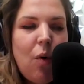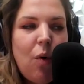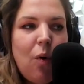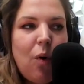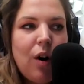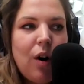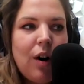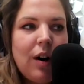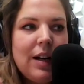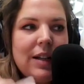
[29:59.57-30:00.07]

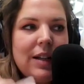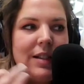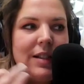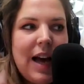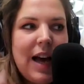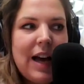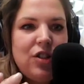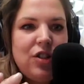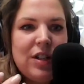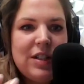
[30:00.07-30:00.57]
or is
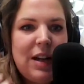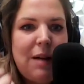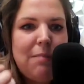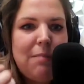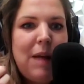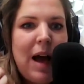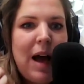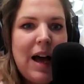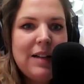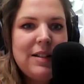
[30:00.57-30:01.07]
that just a
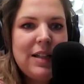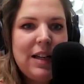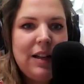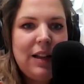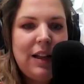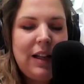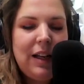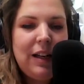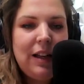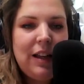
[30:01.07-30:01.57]

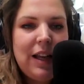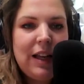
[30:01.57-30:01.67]
masculine